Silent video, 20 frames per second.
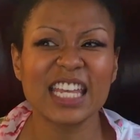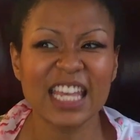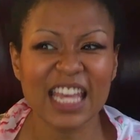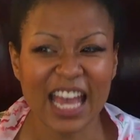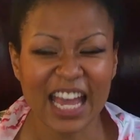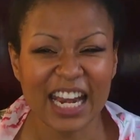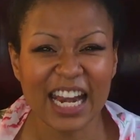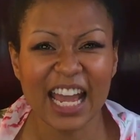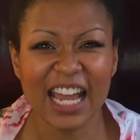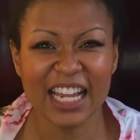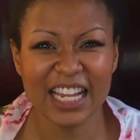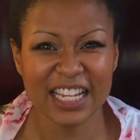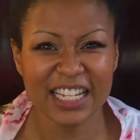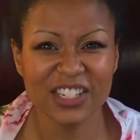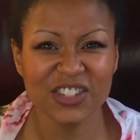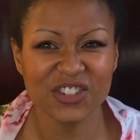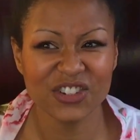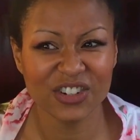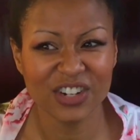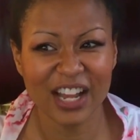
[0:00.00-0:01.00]
Can I
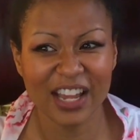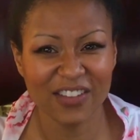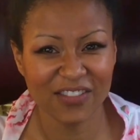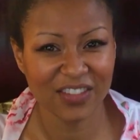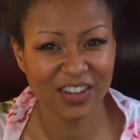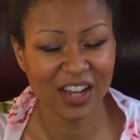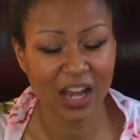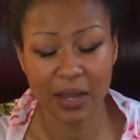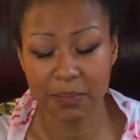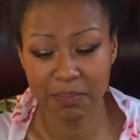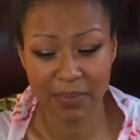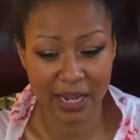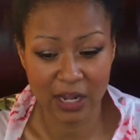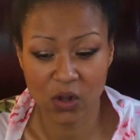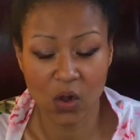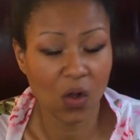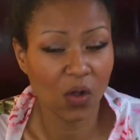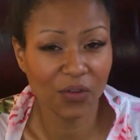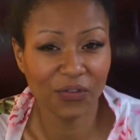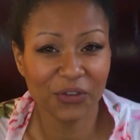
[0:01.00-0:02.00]
insert IV? My
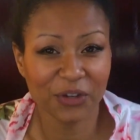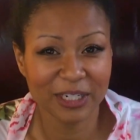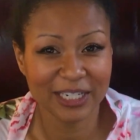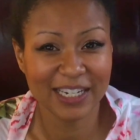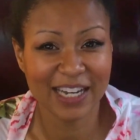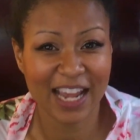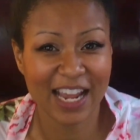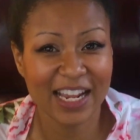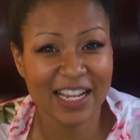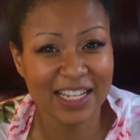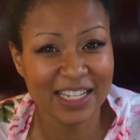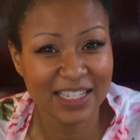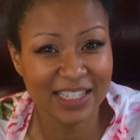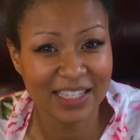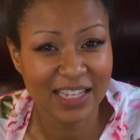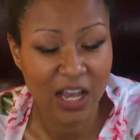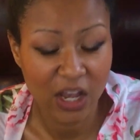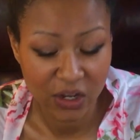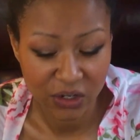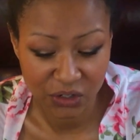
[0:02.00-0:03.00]
goal for today is
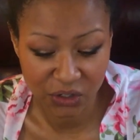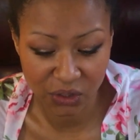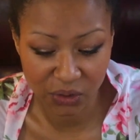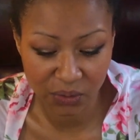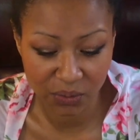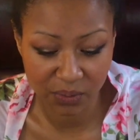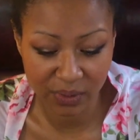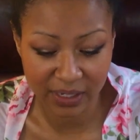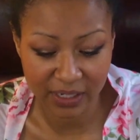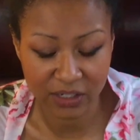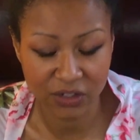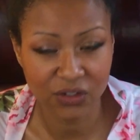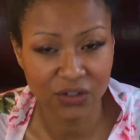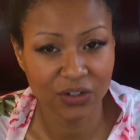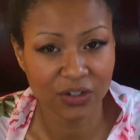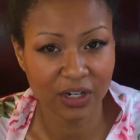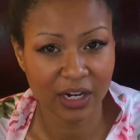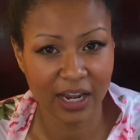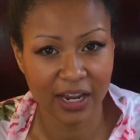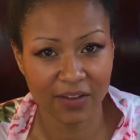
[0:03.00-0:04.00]
to
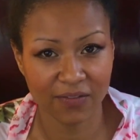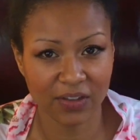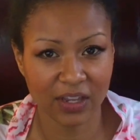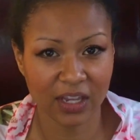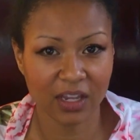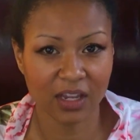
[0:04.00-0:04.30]
insert an IV.